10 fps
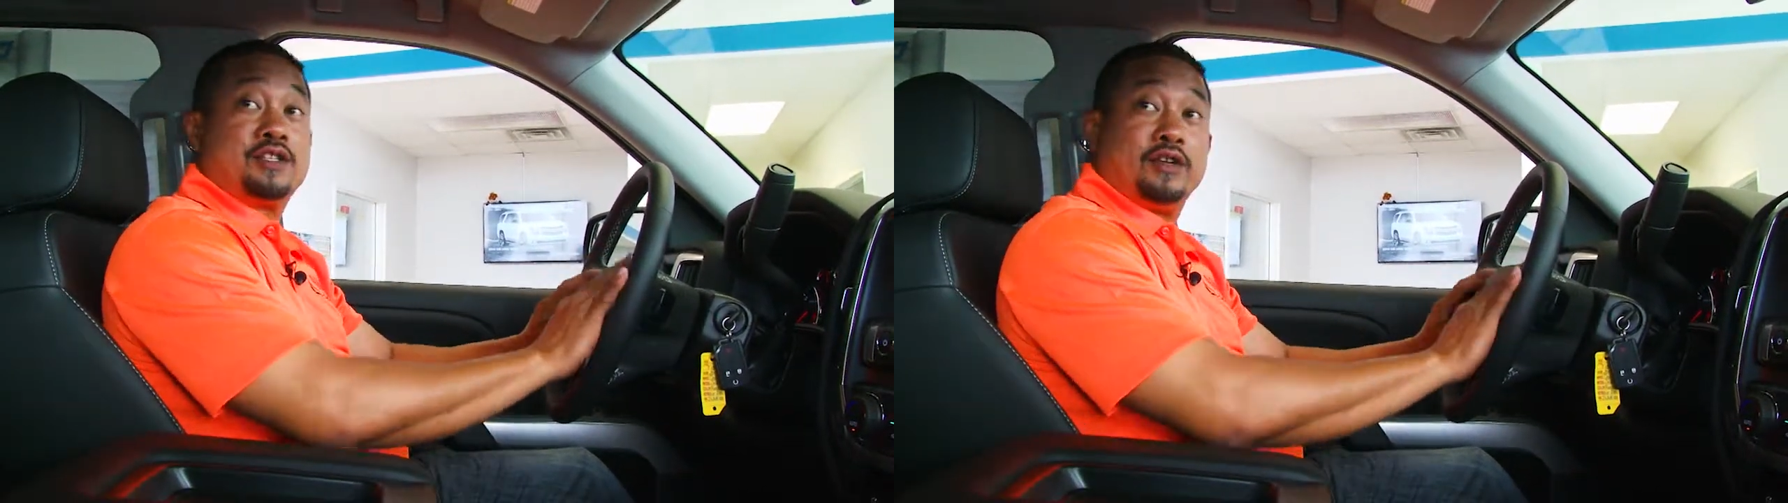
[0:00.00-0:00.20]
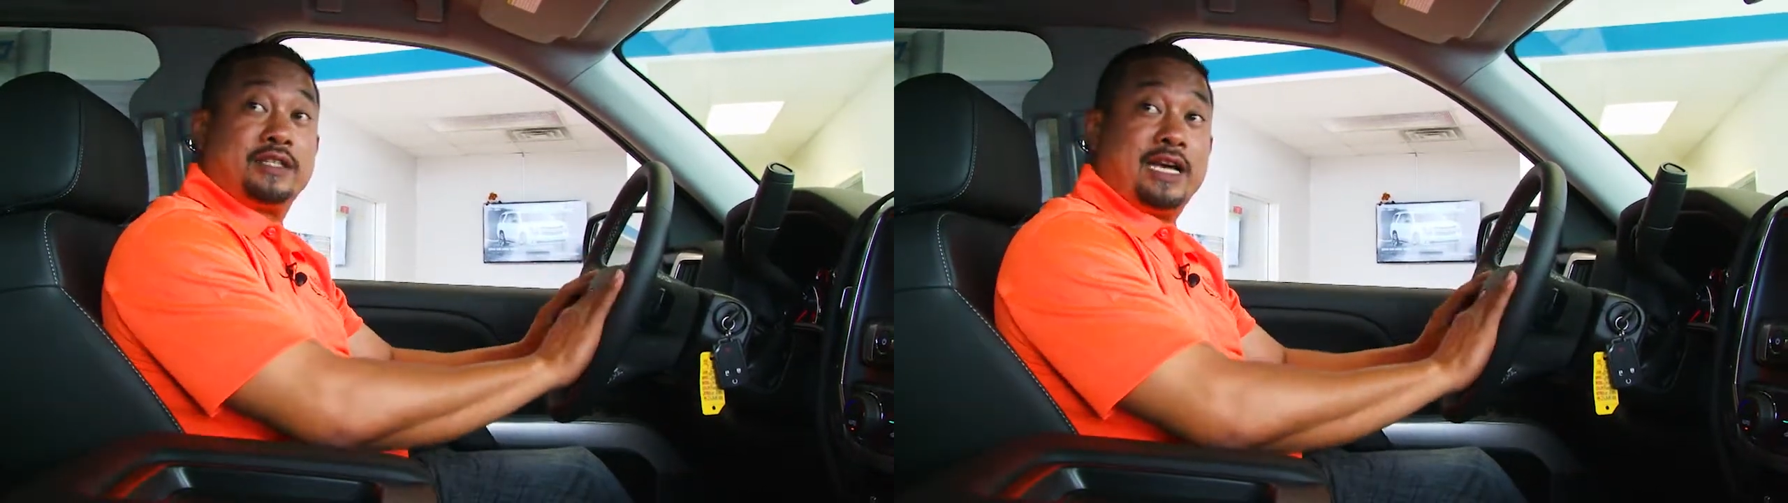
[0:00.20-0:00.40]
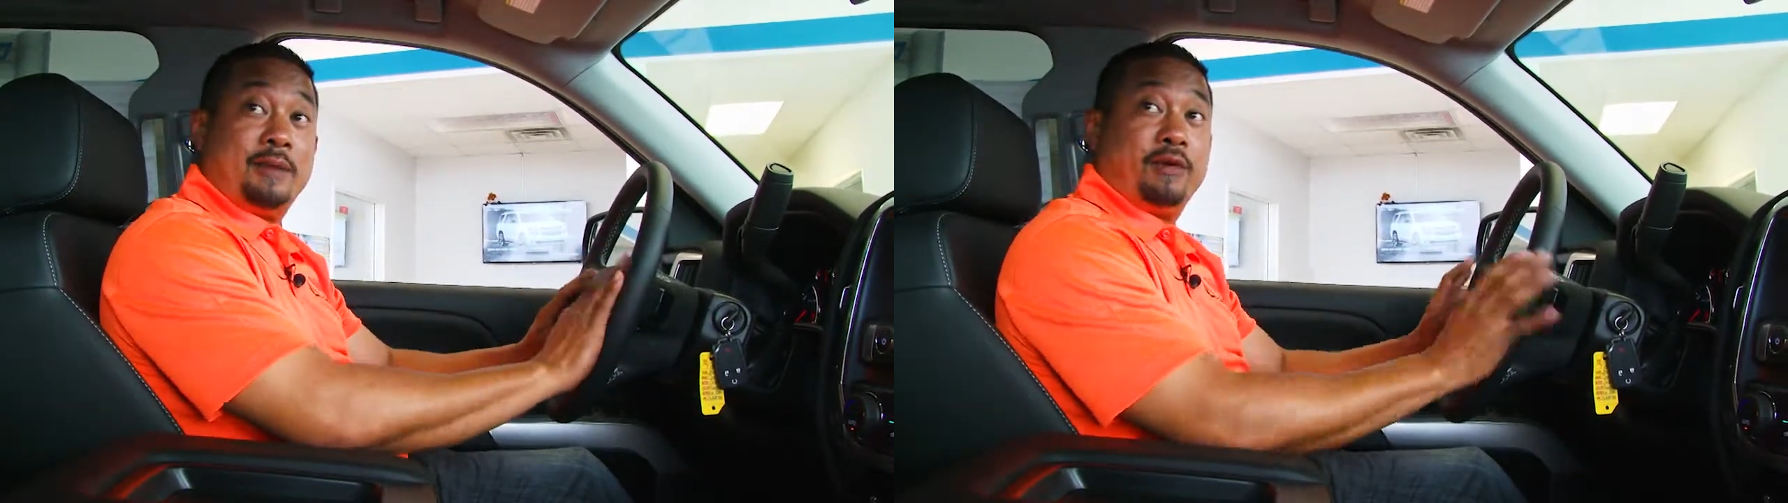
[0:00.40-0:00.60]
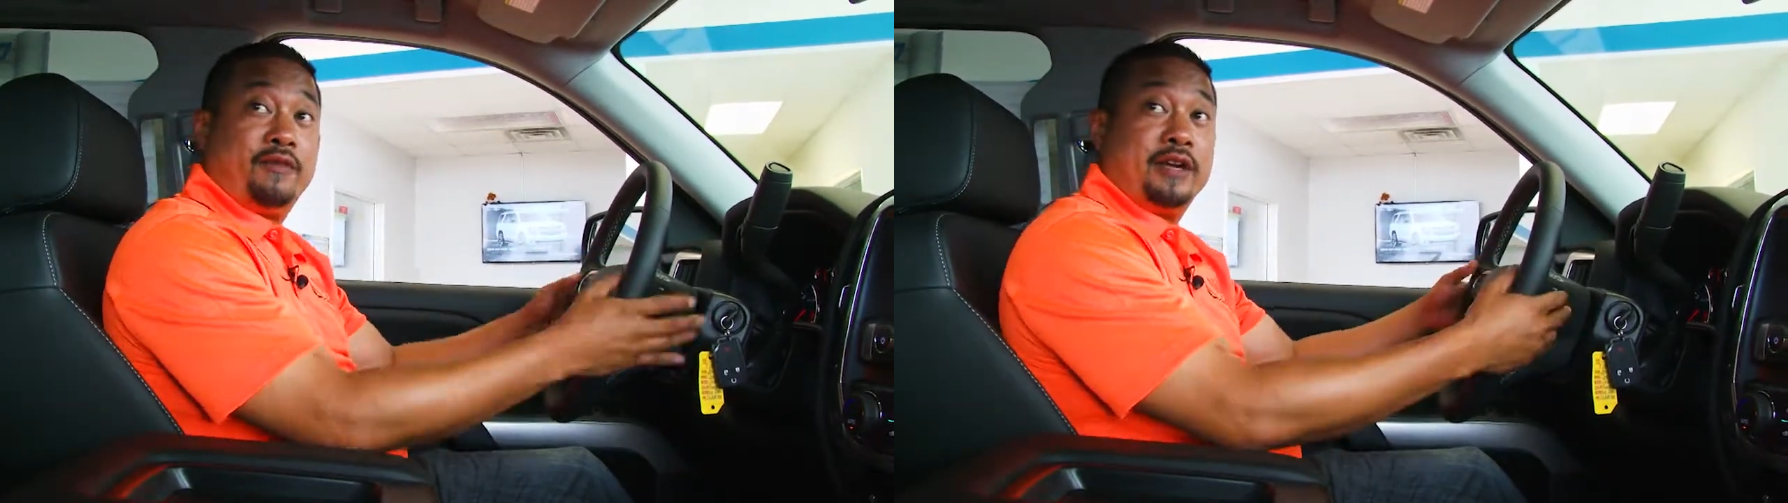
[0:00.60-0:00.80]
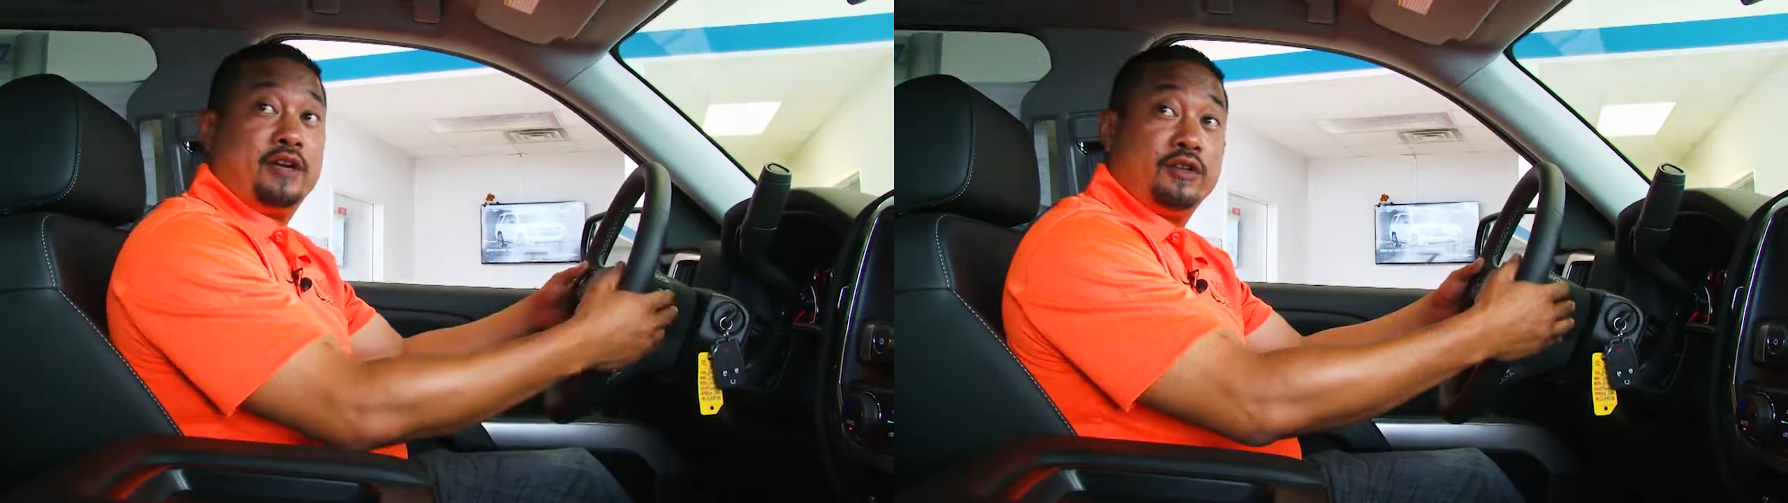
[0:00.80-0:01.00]
on the top
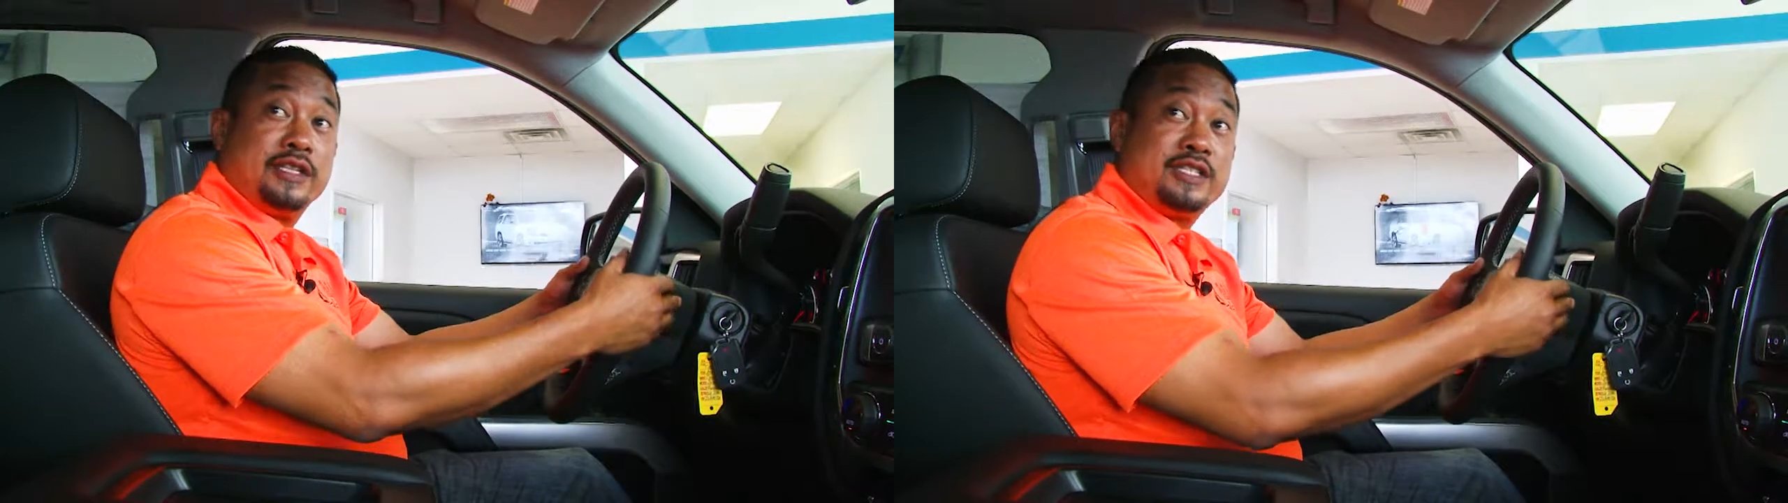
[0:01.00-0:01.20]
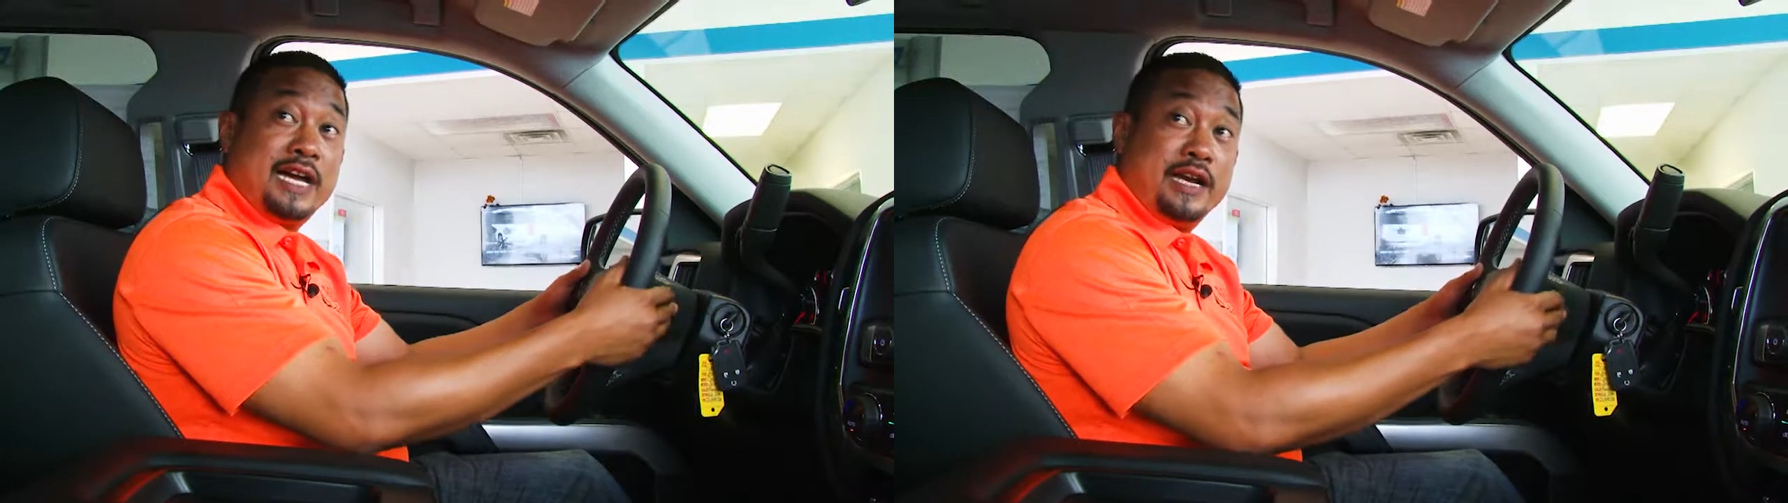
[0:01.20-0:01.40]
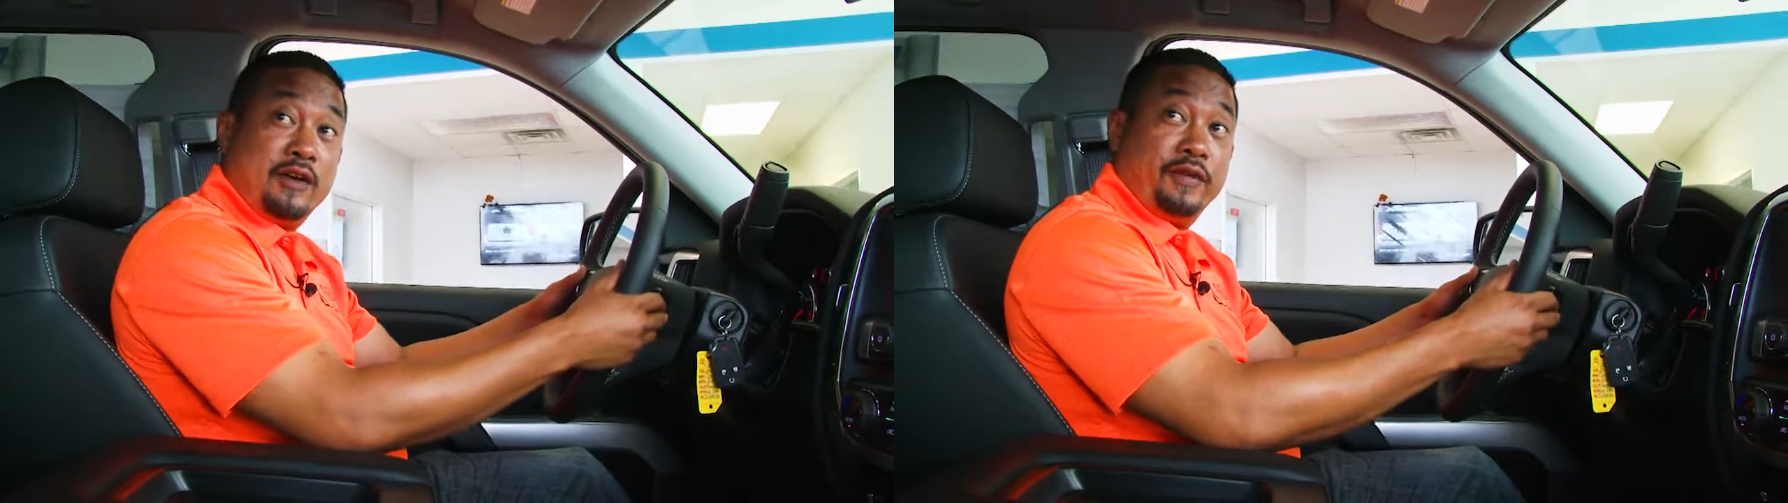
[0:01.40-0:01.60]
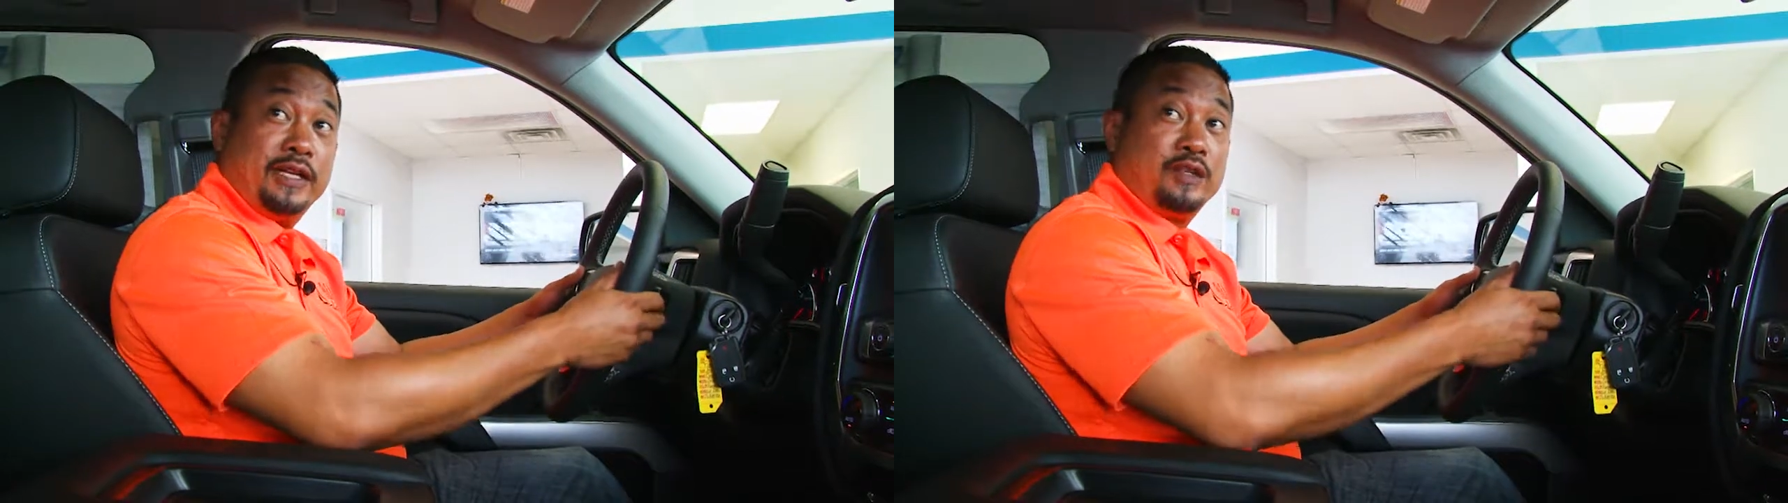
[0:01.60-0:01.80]
of it and on the side of it,